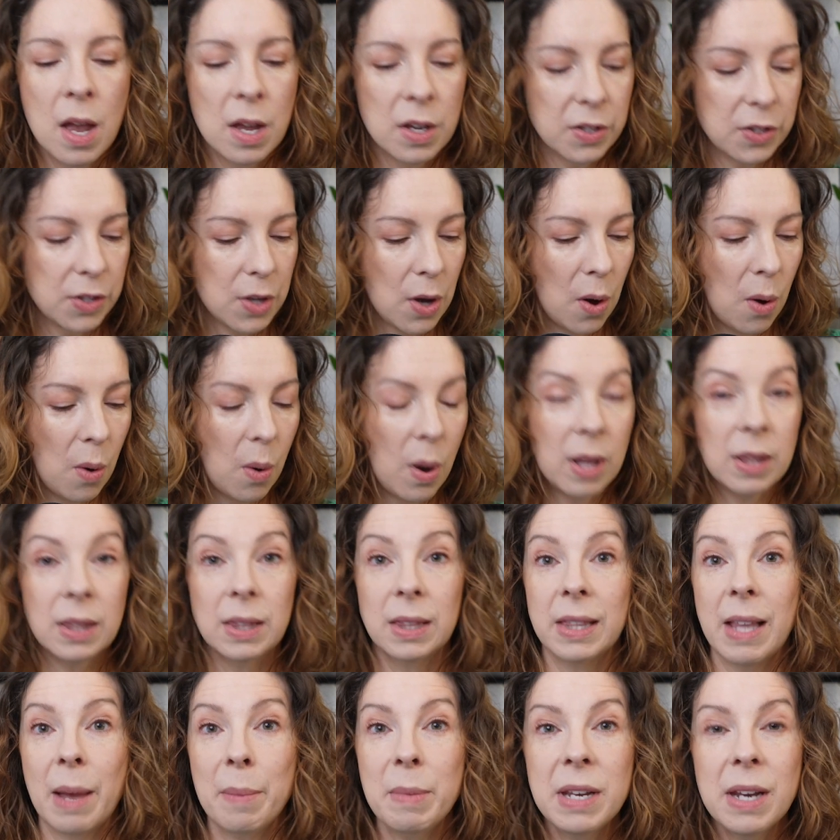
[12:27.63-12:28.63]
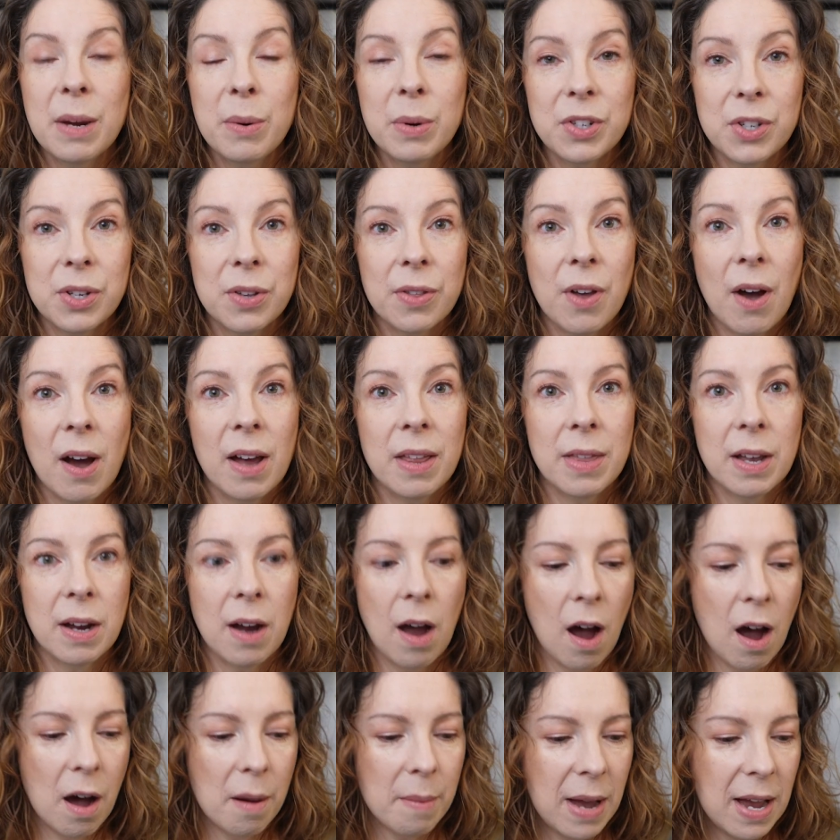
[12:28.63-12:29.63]
So let me know what you thought in the
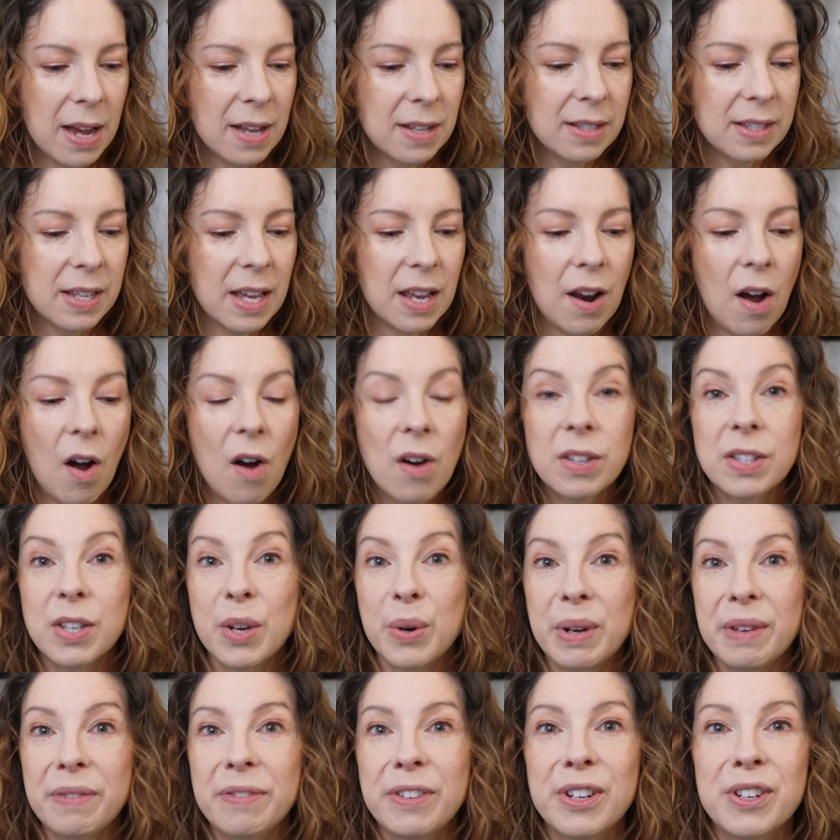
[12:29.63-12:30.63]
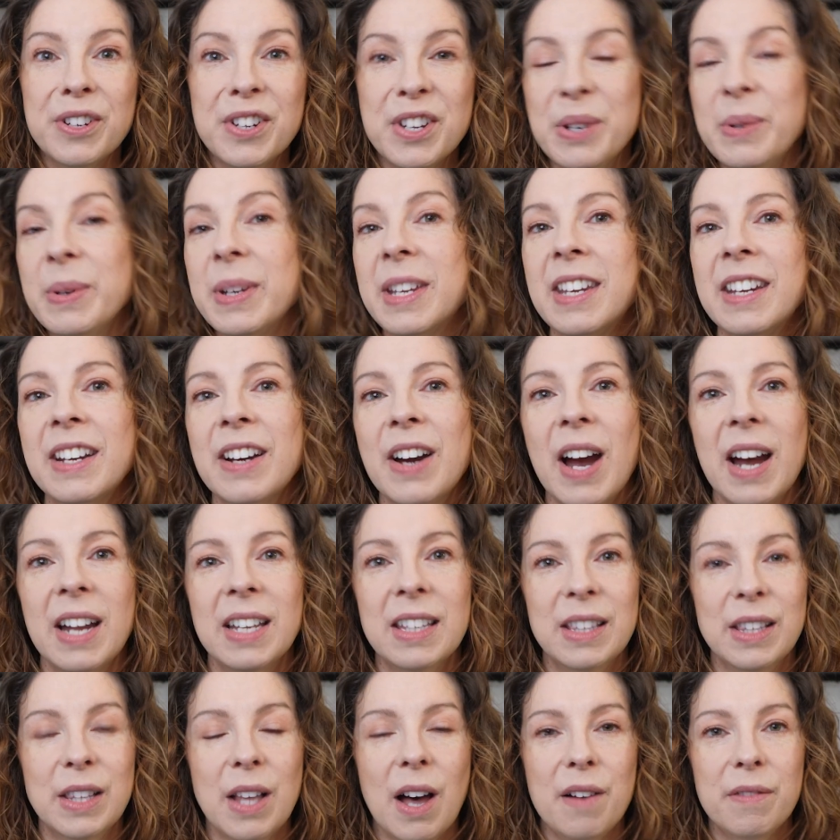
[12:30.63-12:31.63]
comments. And also, if you're new here,
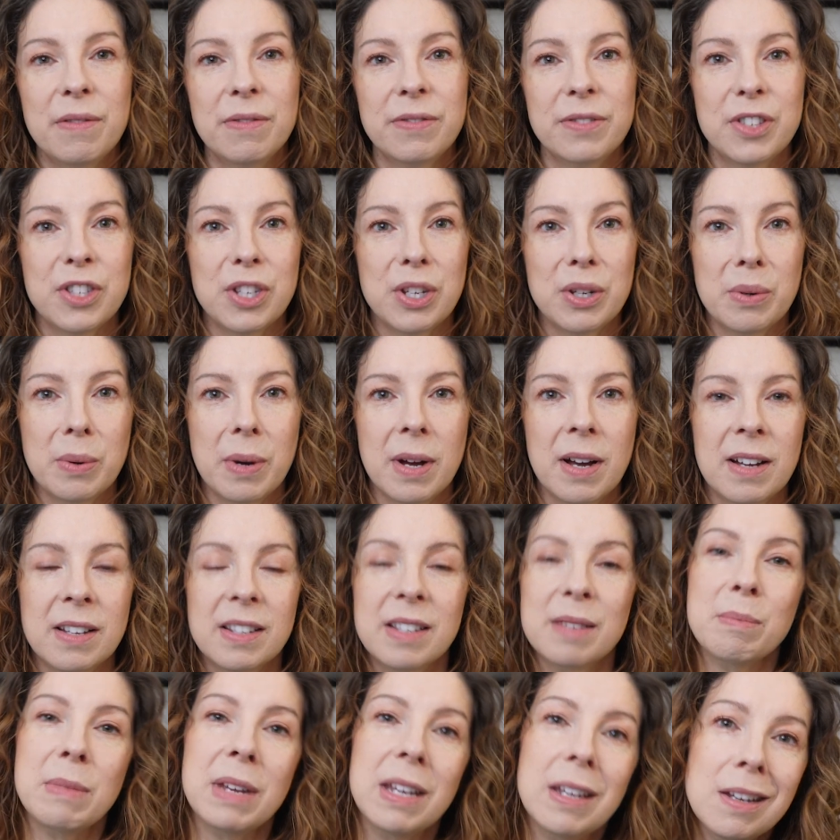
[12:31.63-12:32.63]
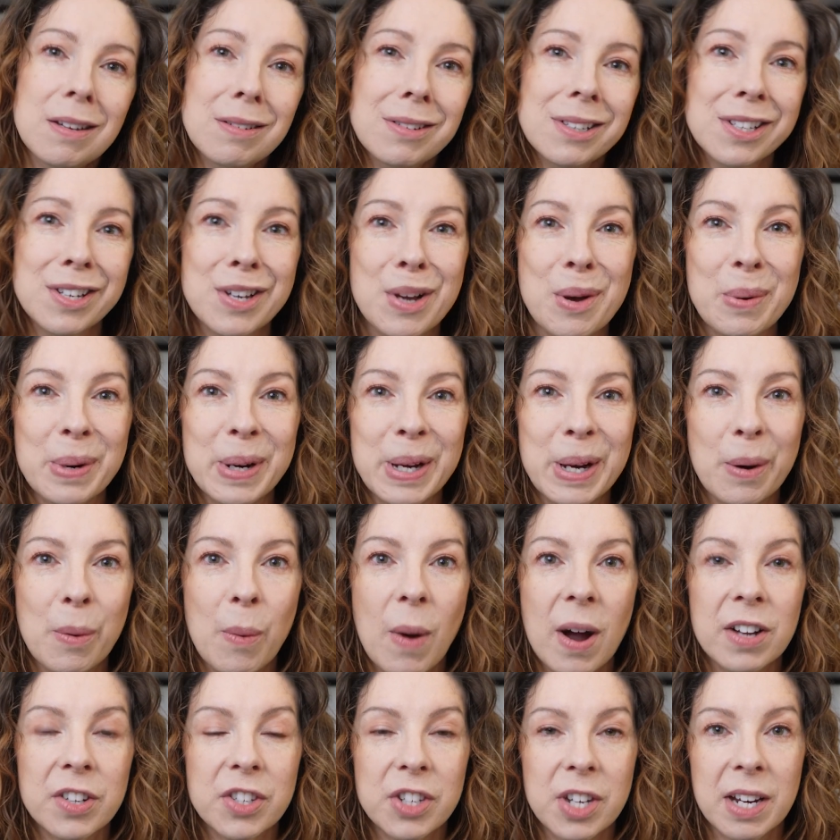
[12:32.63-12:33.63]
I'd love to meet you, to know where you're
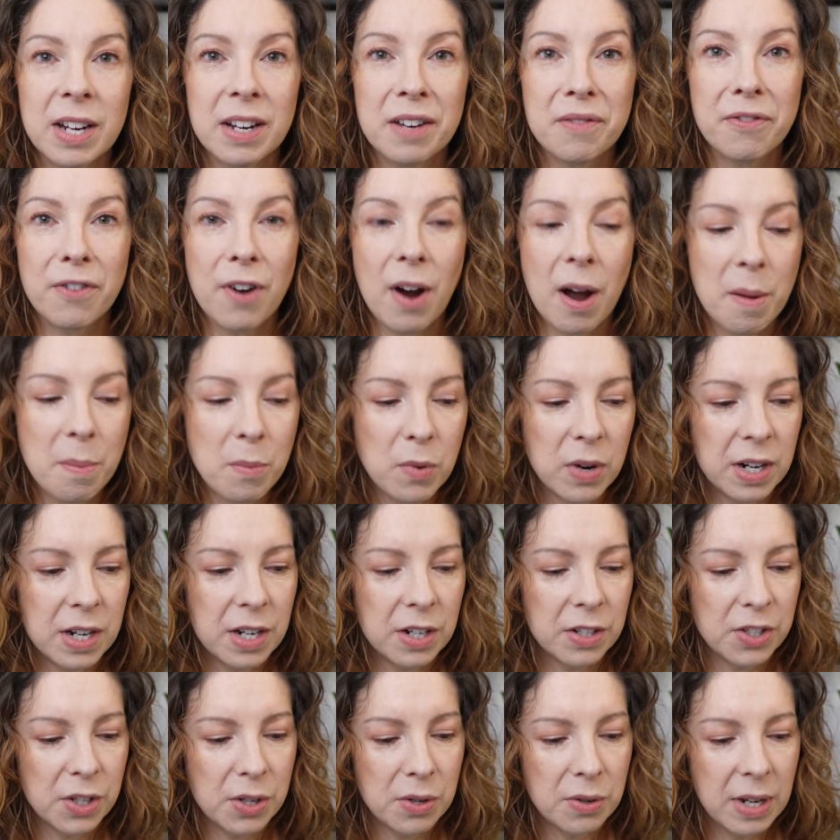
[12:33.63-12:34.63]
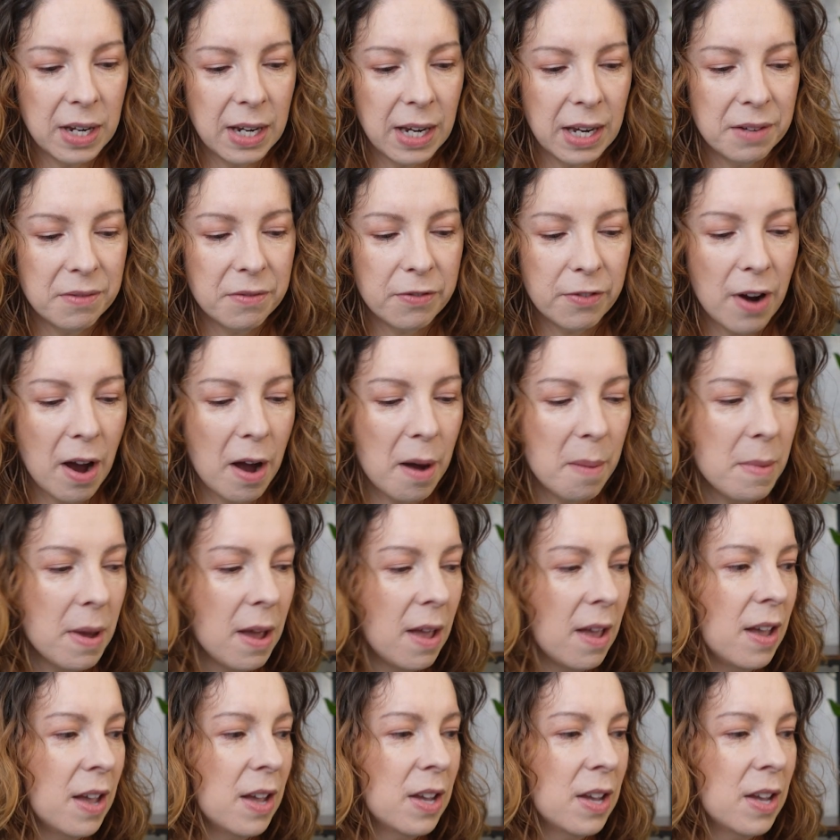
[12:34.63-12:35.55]
watching from, where you're tuning in from.